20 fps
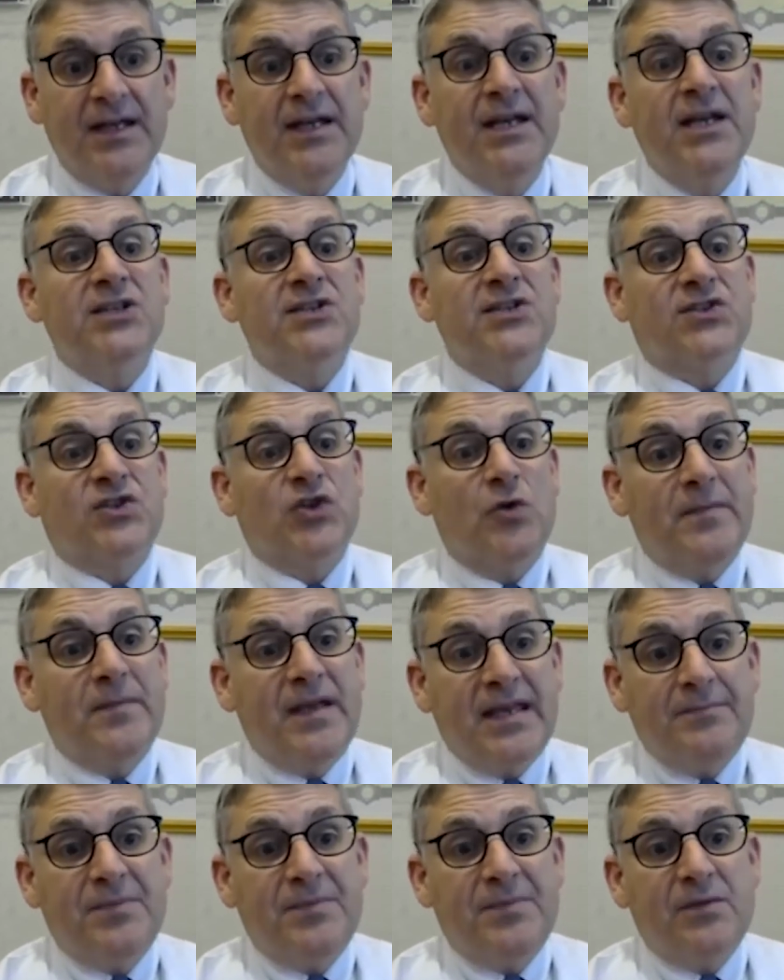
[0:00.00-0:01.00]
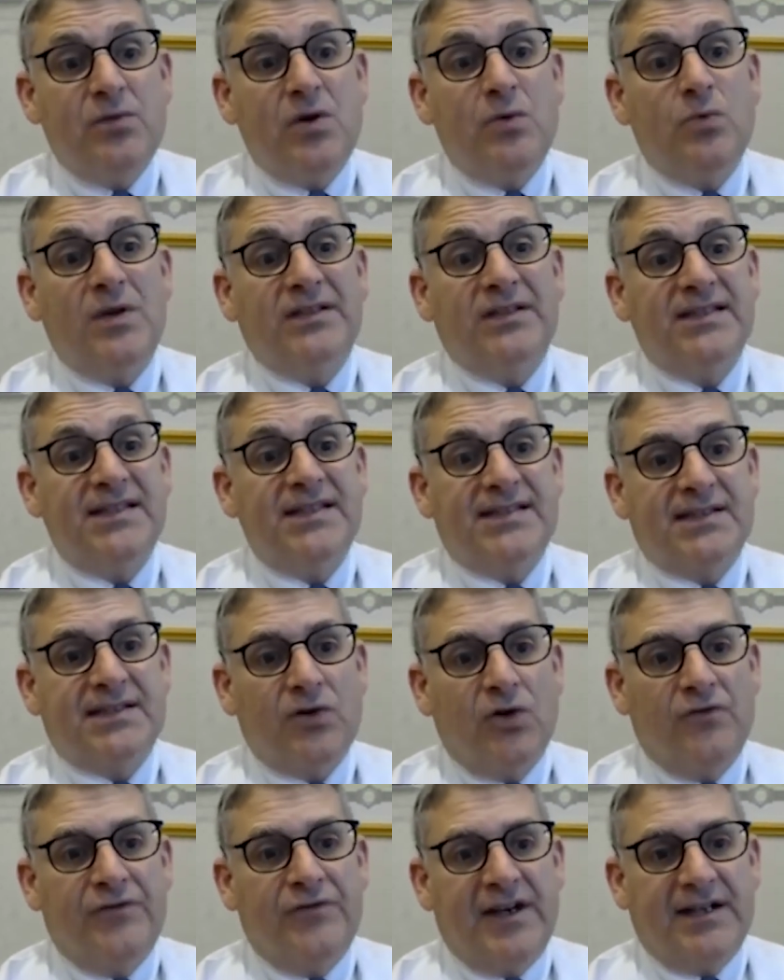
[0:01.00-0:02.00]
So maybe we will
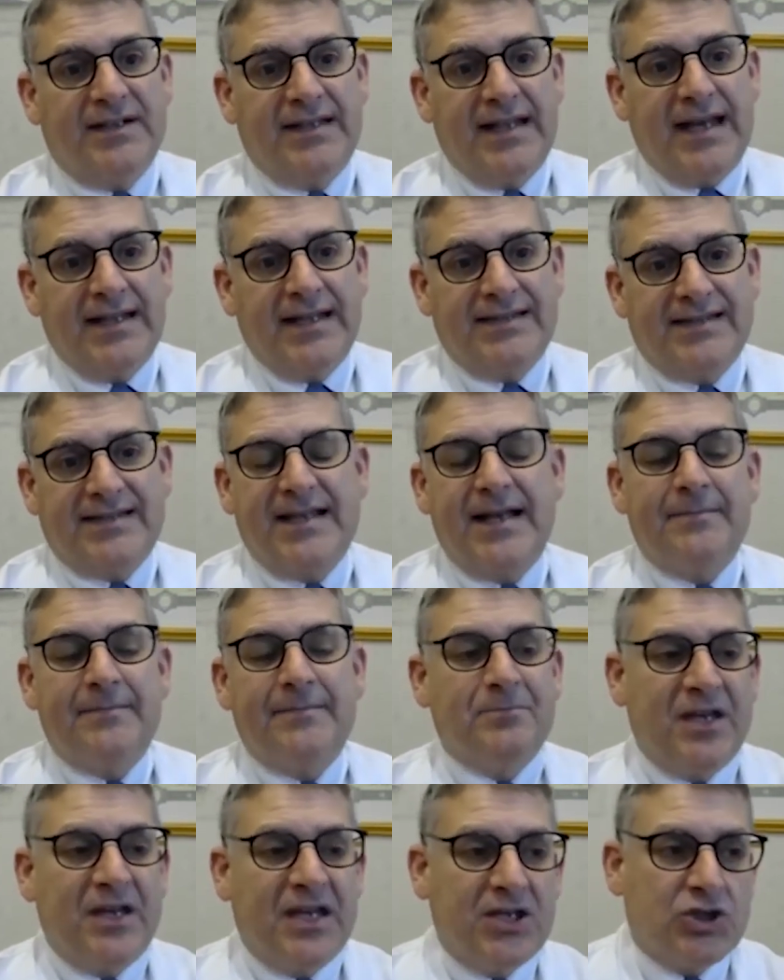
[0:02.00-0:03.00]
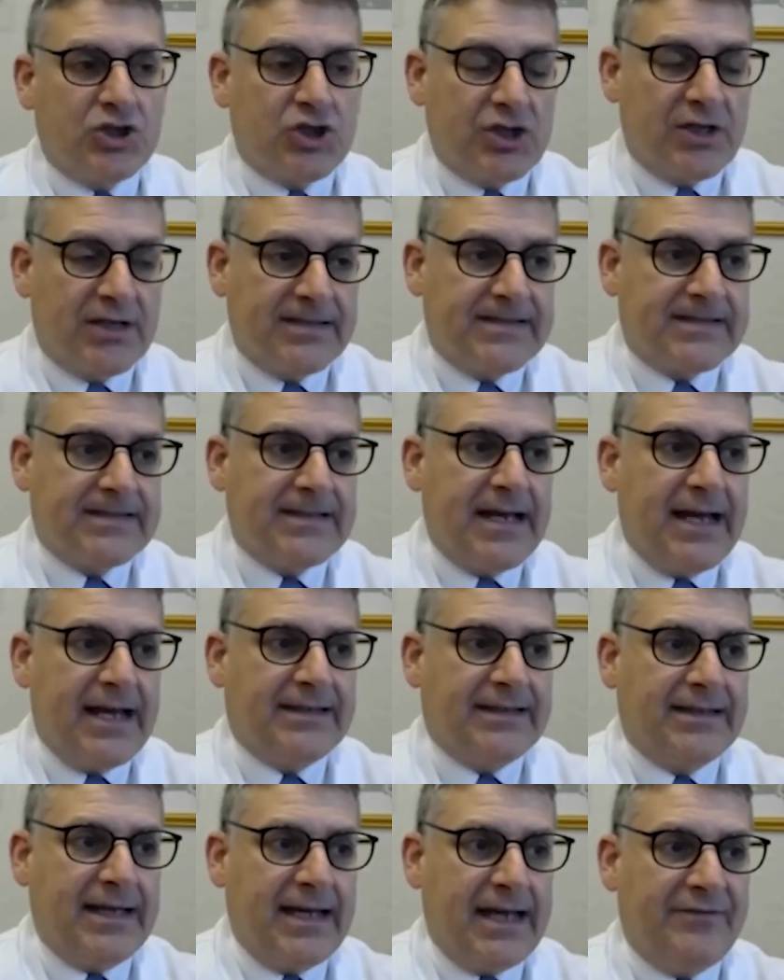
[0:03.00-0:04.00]
discover that some patients that
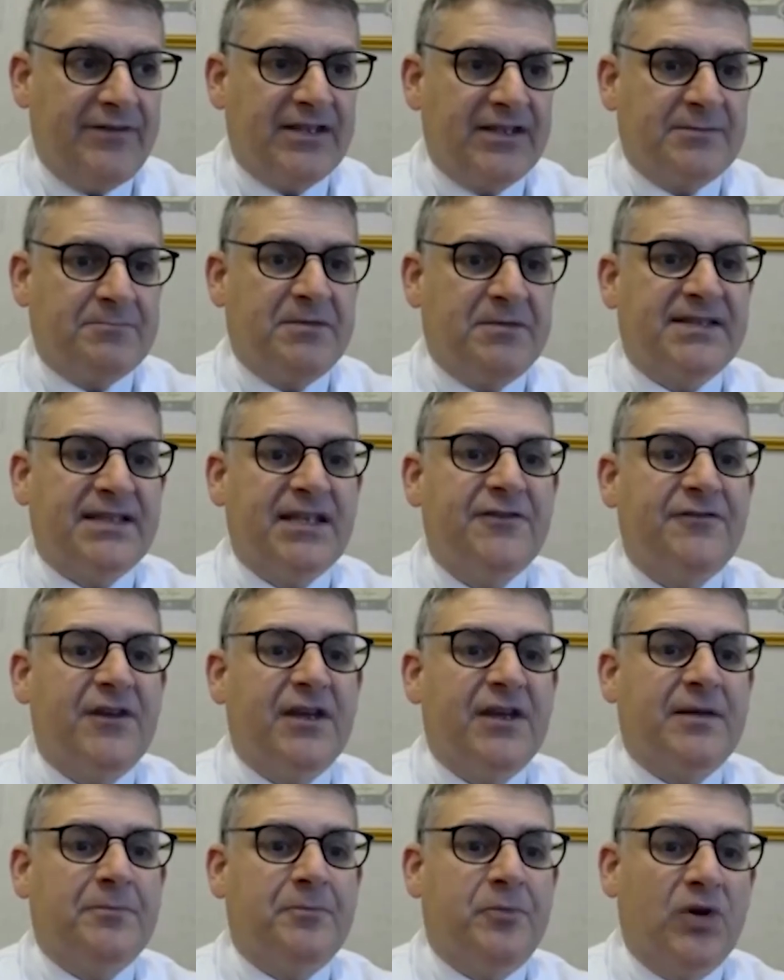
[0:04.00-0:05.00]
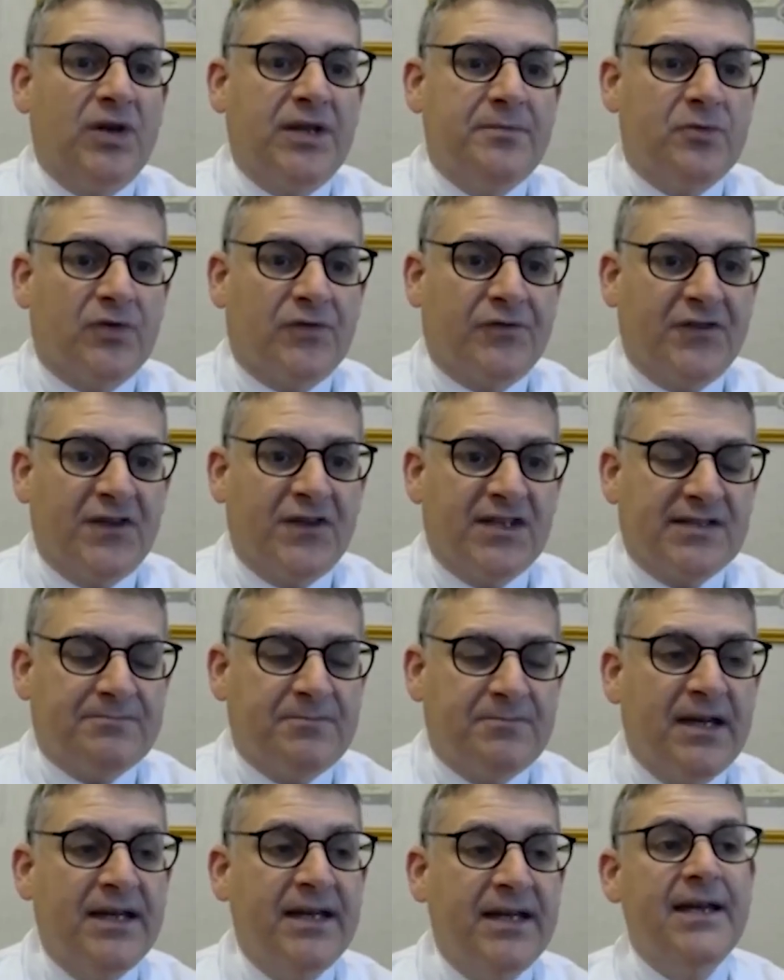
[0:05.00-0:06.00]
have a specific
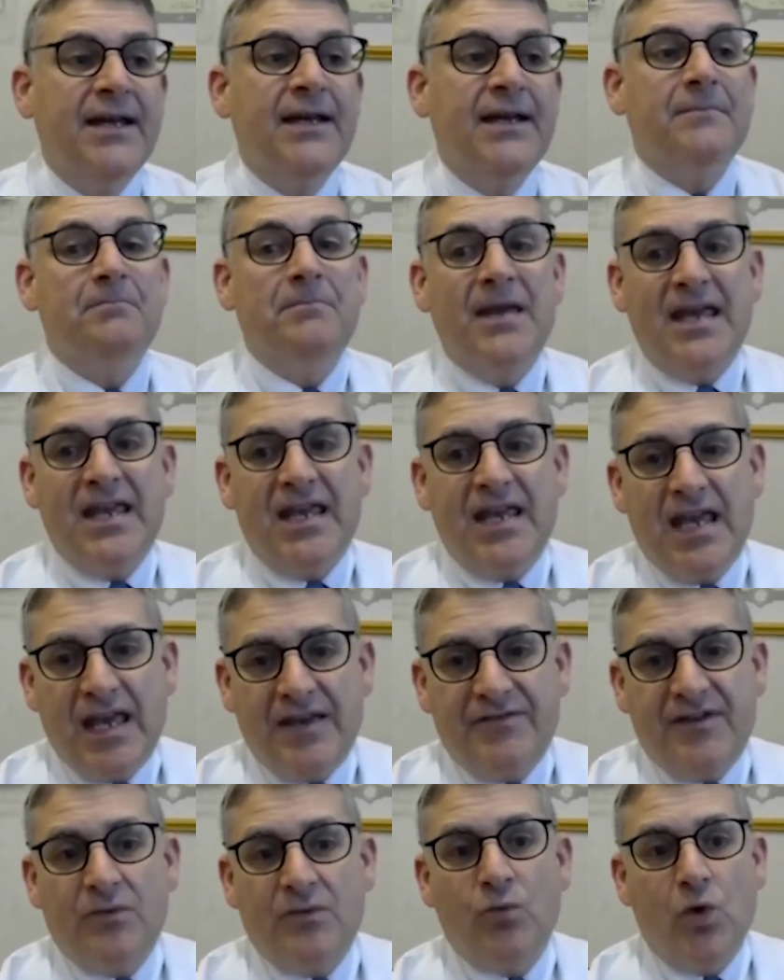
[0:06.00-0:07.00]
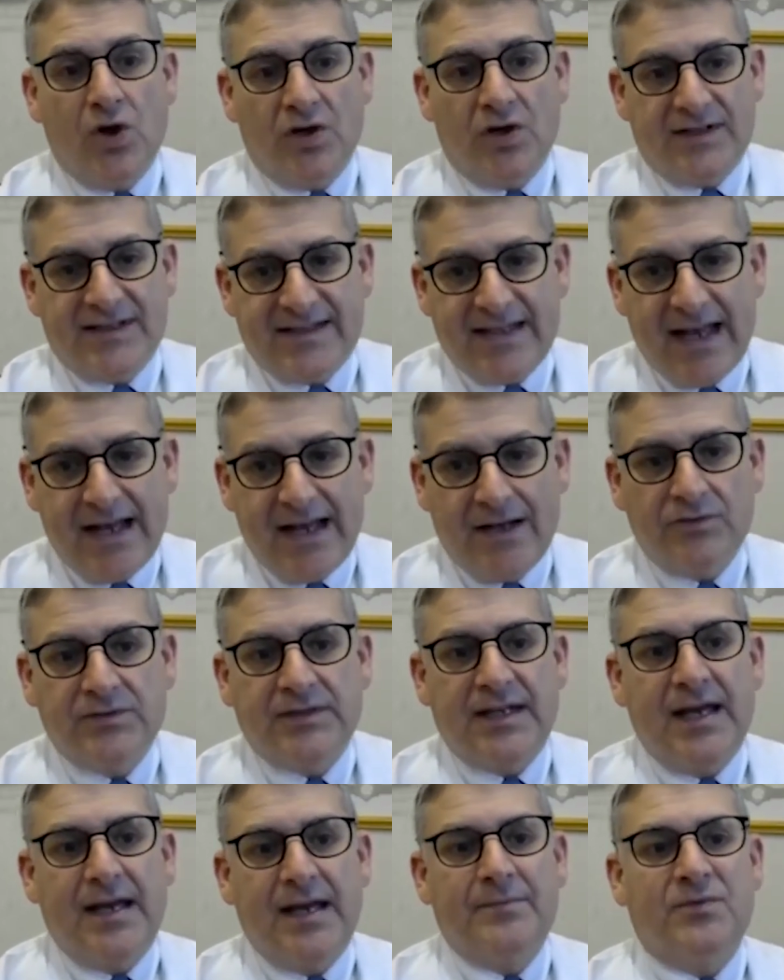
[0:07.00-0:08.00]
polymorphism may have a worse
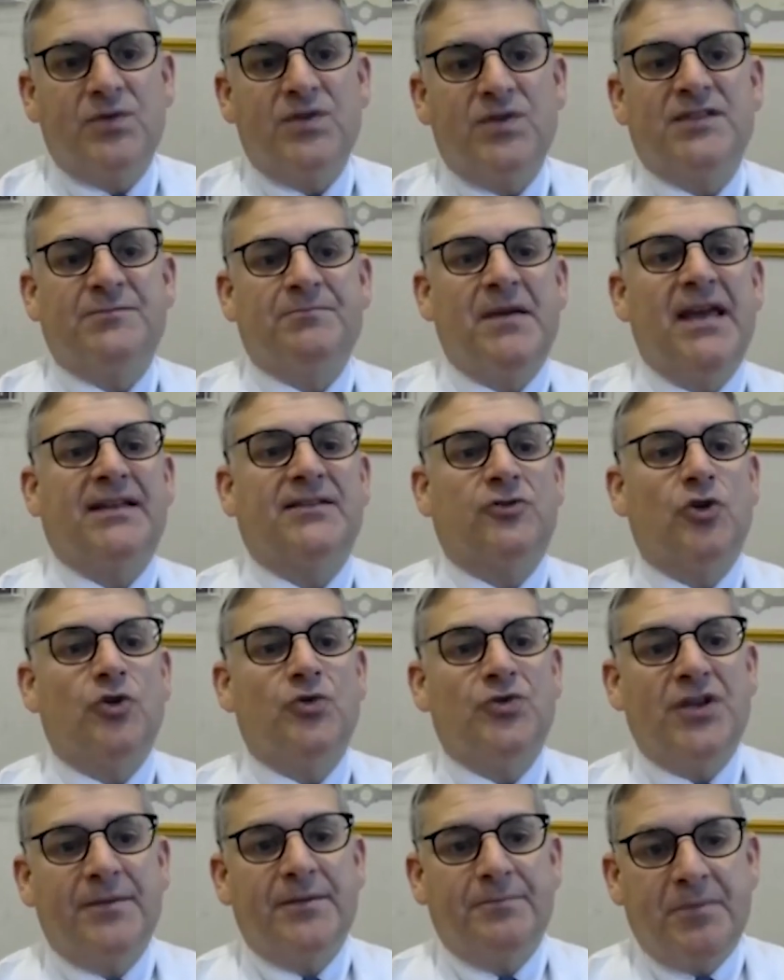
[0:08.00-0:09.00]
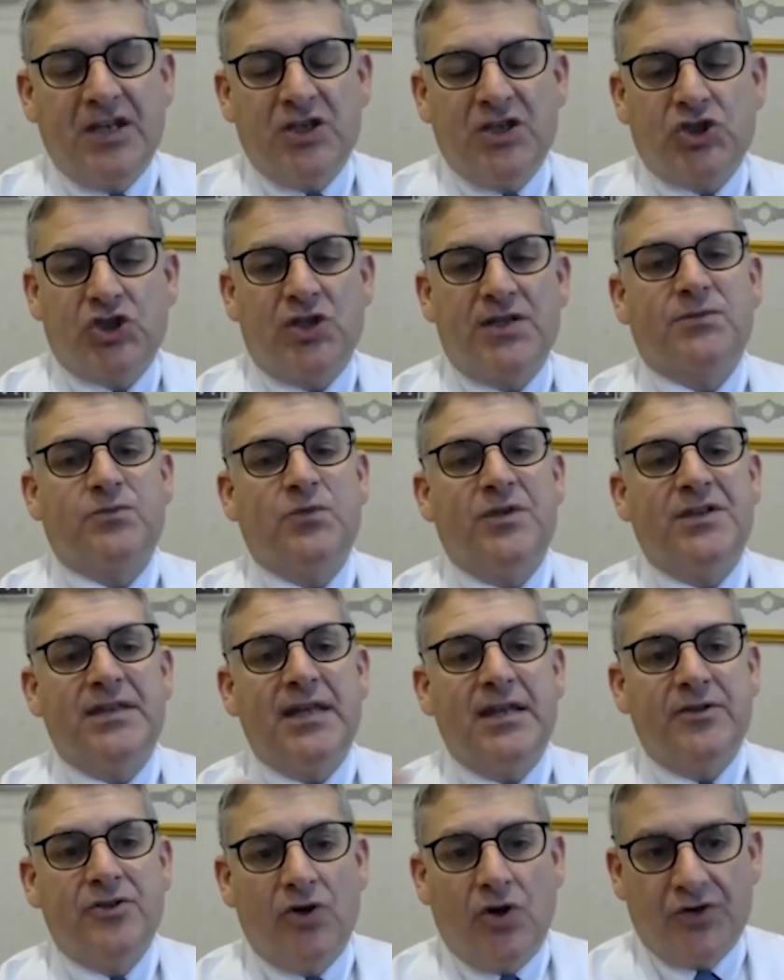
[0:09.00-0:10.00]
outcome with respect to other patients with
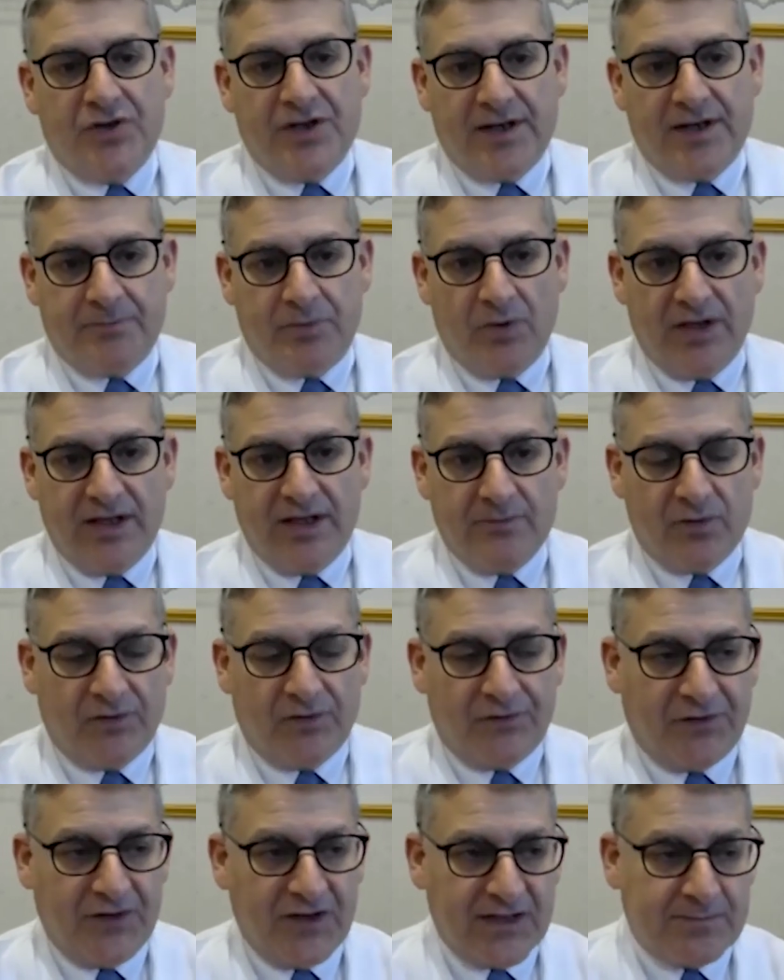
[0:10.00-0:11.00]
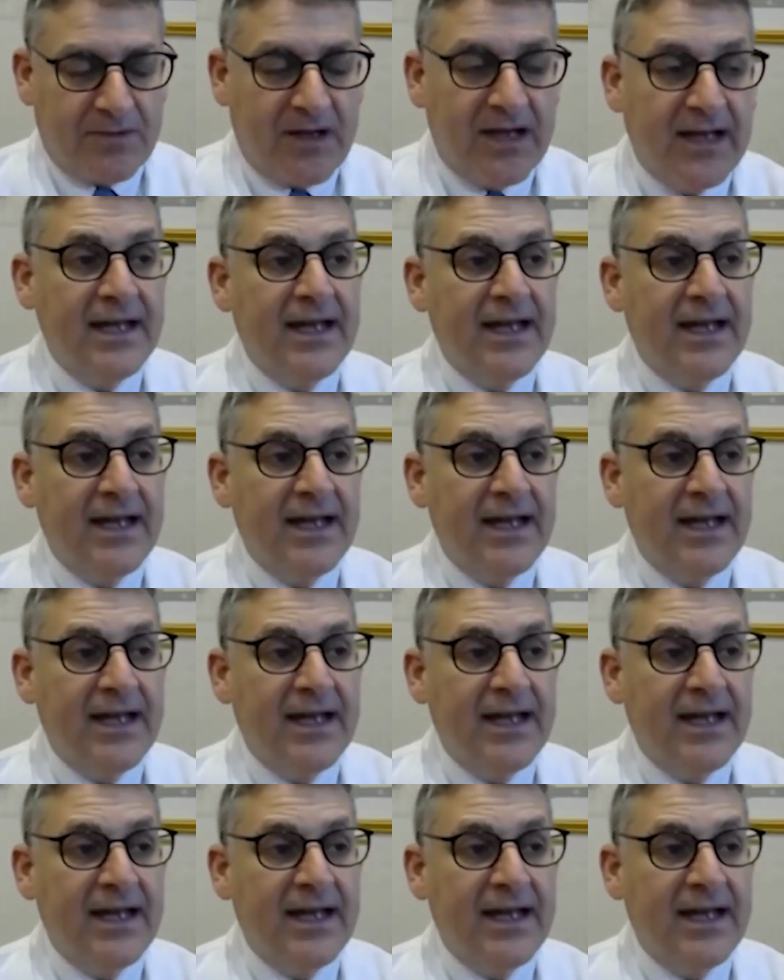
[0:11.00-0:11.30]
another polymorphism.